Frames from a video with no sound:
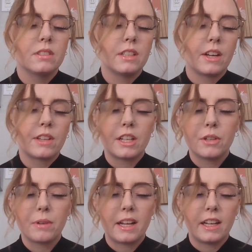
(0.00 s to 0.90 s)
Now that
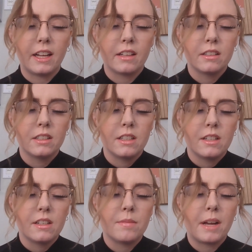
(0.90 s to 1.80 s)
you're ready,
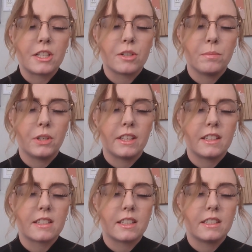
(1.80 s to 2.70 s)
imagine putting
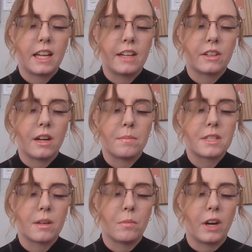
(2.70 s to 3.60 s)
this container up
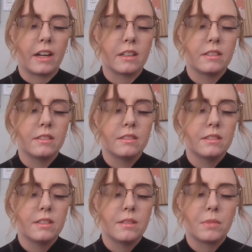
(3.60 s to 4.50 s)
somewhere,
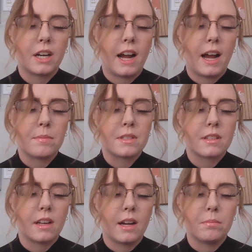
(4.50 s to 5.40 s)
perhaps
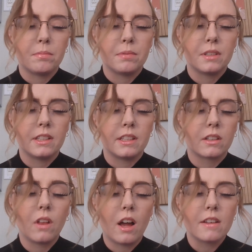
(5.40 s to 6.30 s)
up in a
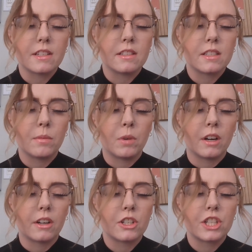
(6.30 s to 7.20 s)
closet somewhere
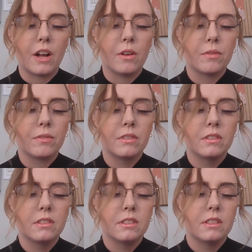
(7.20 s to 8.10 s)
on a shelf,
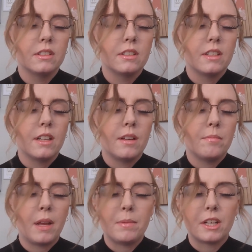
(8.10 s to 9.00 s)

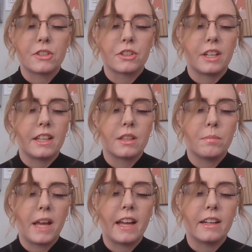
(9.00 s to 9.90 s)
maybe underneath the
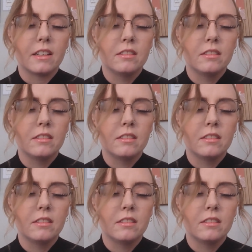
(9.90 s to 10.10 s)
bed,